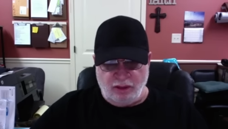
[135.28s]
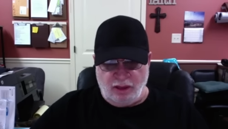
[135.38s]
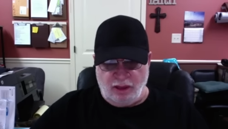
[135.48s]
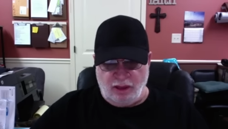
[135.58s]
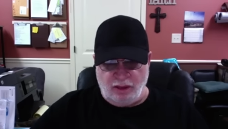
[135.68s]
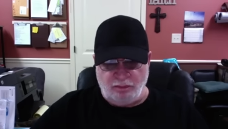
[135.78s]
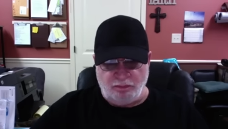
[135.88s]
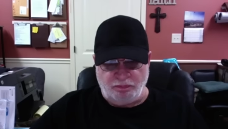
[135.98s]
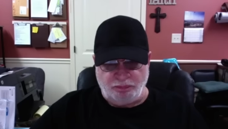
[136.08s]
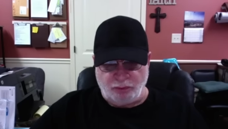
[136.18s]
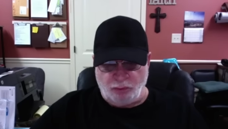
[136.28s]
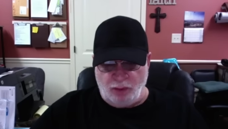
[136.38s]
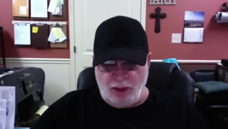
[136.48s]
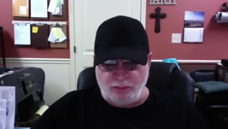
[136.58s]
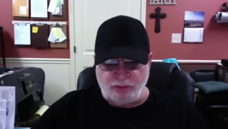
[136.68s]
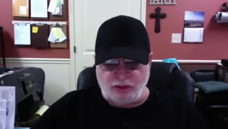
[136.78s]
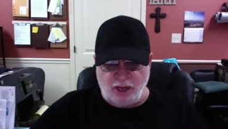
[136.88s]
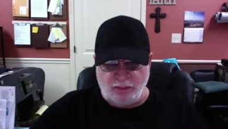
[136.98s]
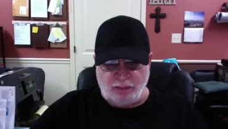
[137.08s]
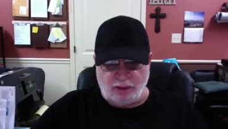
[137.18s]
um, Rob
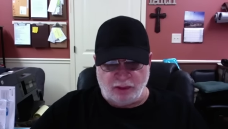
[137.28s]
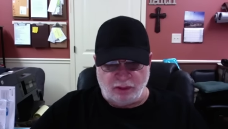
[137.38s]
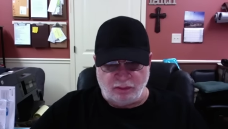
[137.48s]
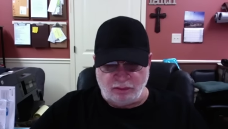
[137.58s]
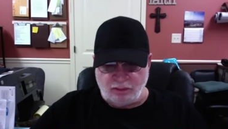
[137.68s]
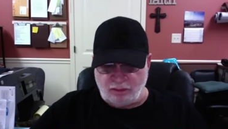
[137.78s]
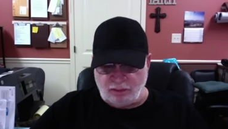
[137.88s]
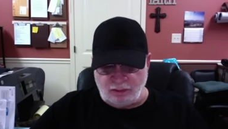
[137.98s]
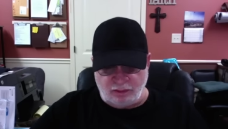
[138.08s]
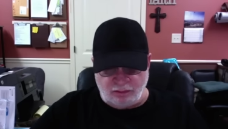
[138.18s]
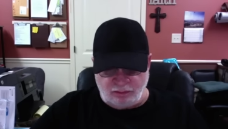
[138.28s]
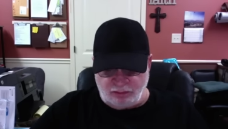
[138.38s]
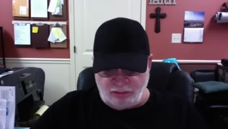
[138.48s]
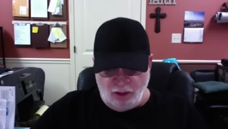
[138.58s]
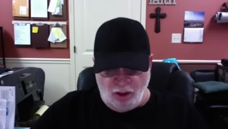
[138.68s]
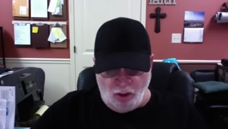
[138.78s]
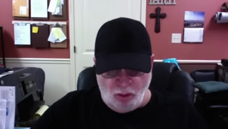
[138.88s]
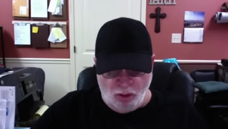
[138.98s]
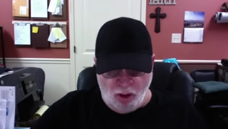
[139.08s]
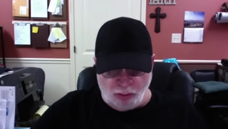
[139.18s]
Skiba, a
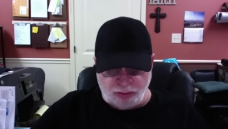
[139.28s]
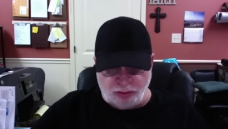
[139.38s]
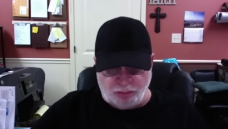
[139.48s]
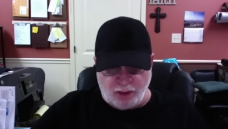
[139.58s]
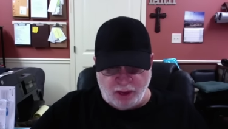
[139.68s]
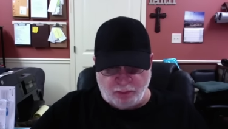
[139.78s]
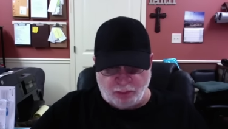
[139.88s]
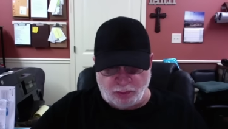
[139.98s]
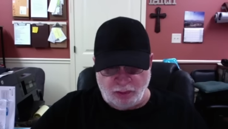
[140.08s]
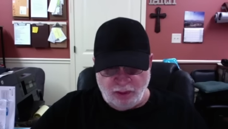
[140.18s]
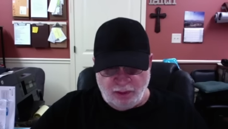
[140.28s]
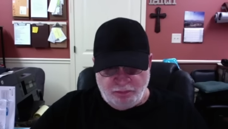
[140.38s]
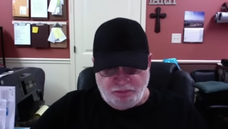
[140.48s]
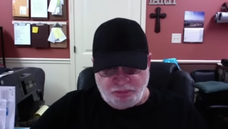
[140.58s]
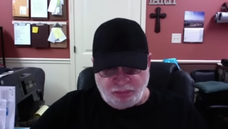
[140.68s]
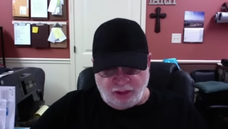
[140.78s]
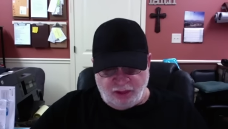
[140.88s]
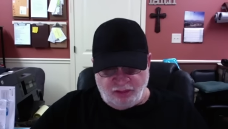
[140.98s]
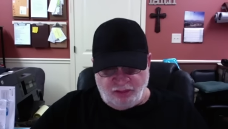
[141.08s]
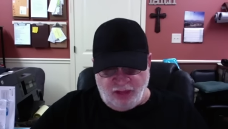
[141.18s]
whole host of people.
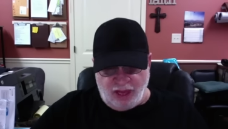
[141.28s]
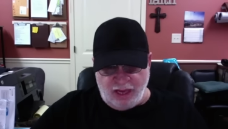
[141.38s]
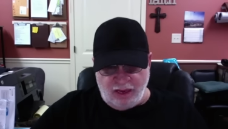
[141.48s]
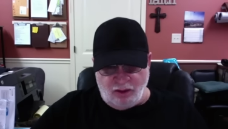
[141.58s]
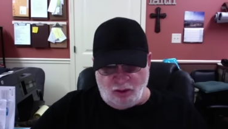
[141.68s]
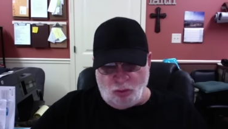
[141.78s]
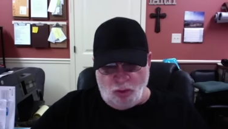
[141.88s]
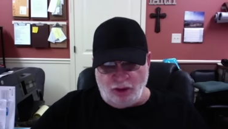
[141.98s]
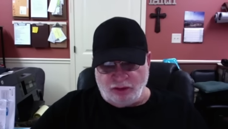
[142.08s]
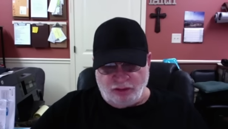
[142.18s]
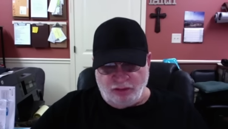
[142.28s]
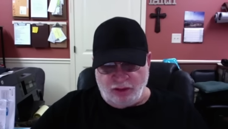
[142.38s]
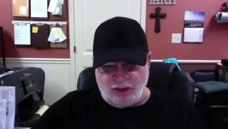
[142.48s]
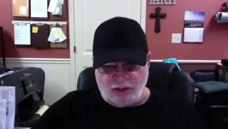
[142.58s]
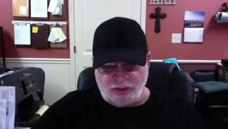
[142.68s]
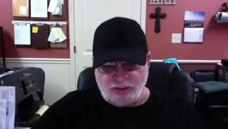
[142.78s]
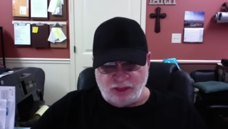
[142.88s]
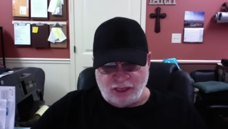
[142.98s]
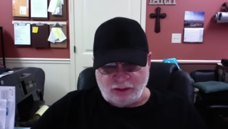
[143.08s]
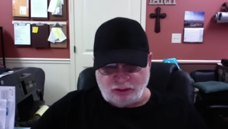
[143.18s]
They are watching this
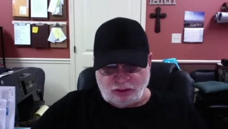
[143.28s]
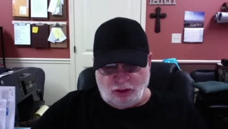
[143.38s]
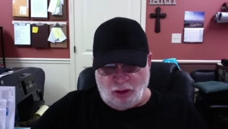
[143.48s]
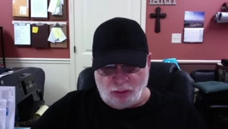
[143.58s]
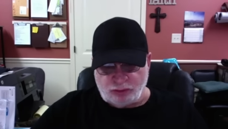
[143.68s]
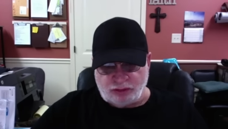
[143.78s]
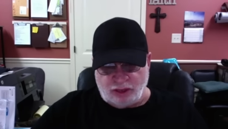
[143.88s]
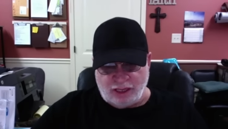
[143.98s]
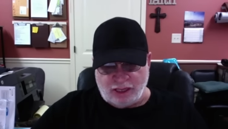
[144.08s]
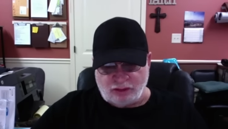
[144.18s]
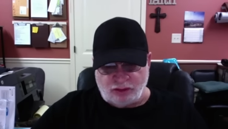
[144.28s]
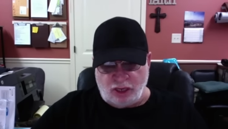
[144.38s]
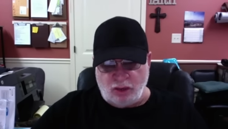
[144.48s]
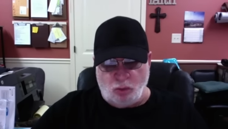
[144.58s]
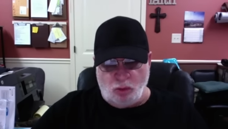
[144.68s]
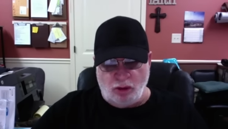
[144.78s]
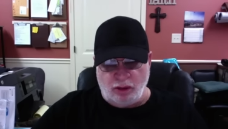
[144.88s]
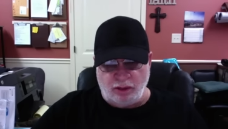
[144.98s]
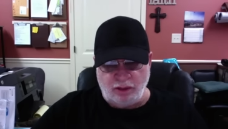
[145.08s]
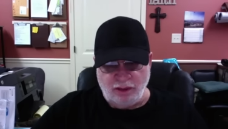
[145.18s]
as closely as
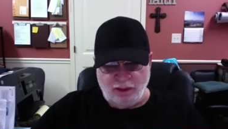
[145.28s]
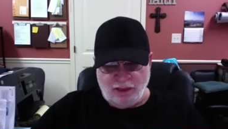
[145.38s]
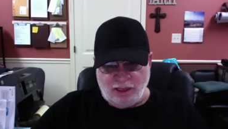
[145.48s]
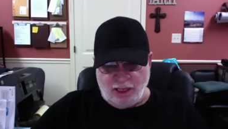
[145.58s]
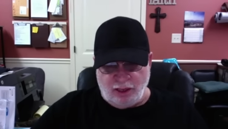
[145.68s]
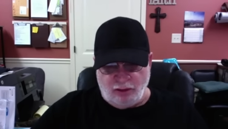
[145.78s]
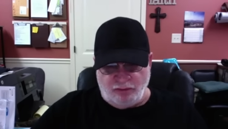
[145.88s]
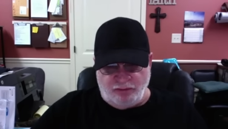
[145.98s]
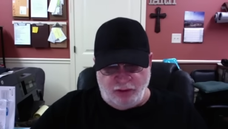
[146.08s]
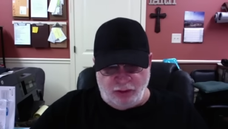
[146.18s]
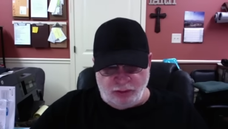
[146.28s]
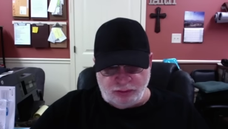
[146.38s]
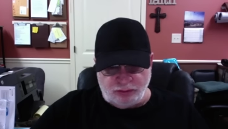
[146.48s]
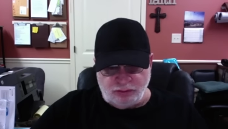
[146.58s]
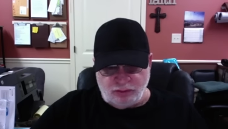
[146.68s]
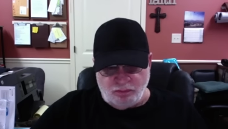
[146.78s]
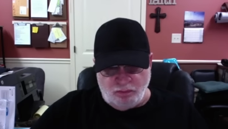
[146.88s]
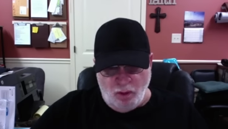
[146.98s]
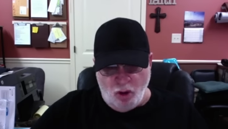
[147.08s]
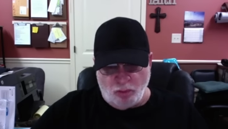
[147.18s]
anyone. In the first
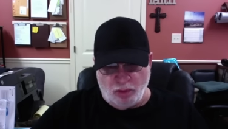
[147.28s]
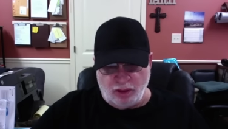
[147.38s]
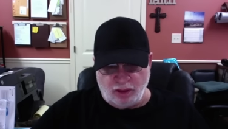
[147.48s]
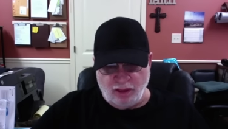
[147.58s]
moment